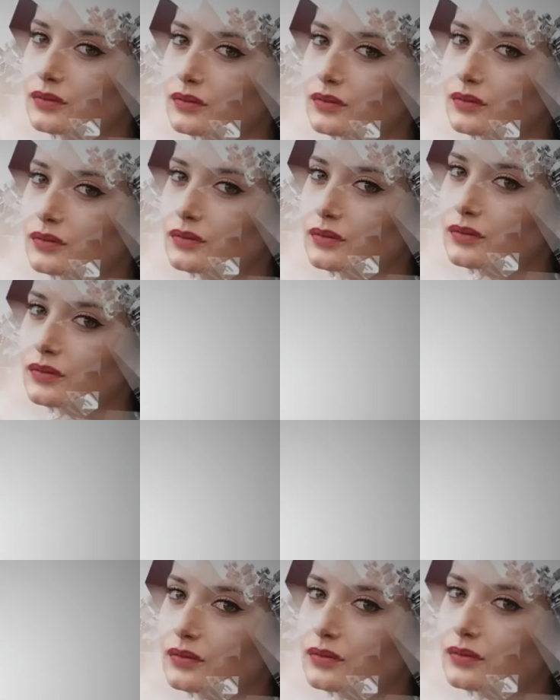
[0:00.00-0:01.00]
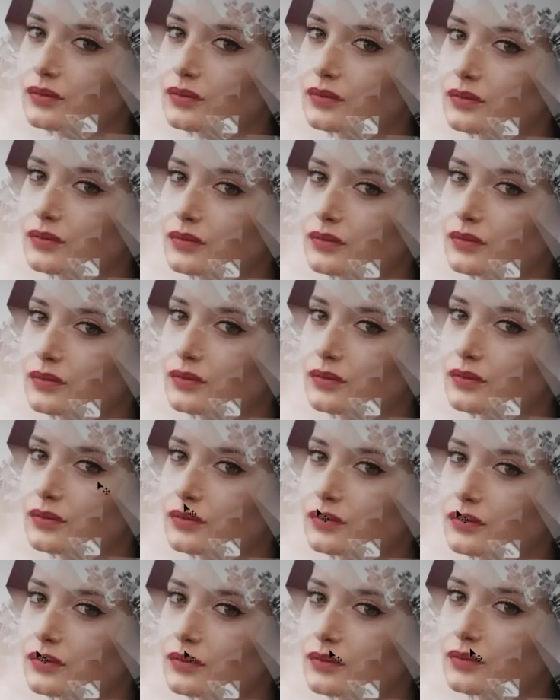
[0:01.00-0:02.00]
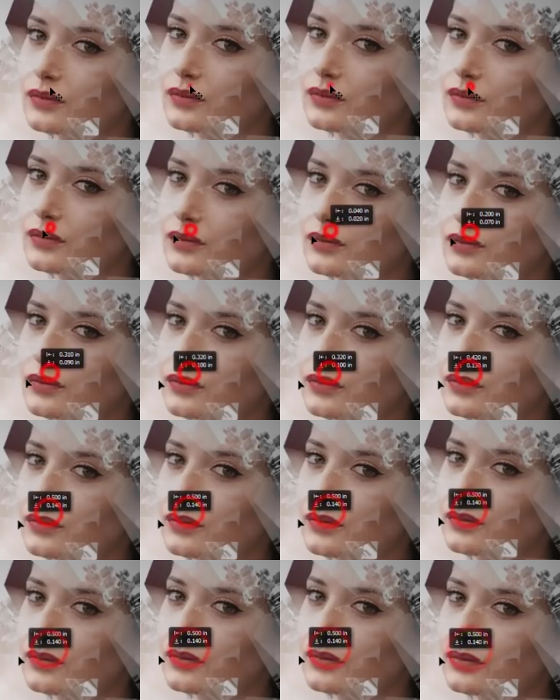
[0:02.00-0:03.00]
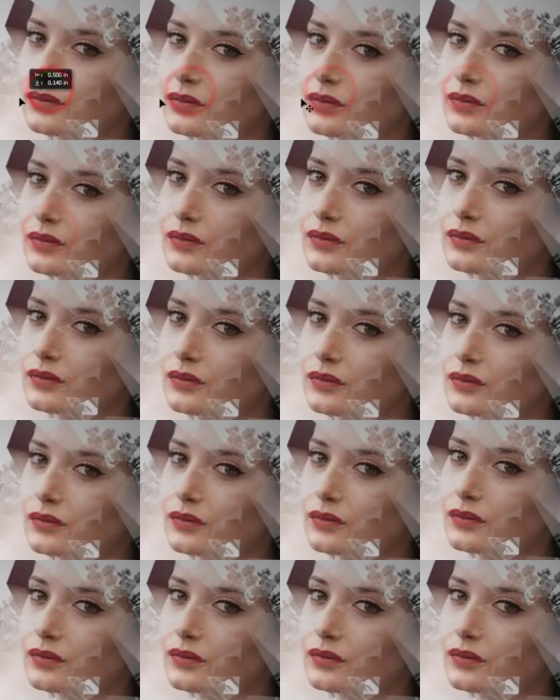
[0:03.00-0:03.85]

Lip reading: this layer in the model layer and just